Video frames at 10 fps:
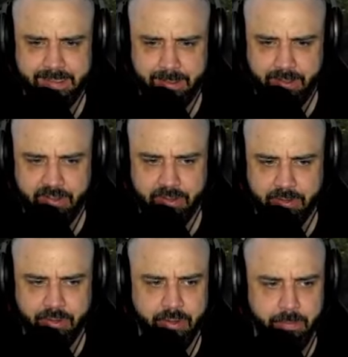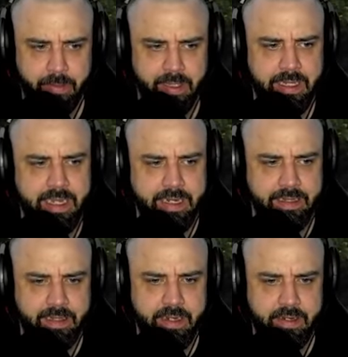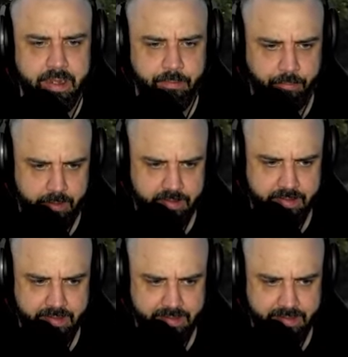this looks completely different.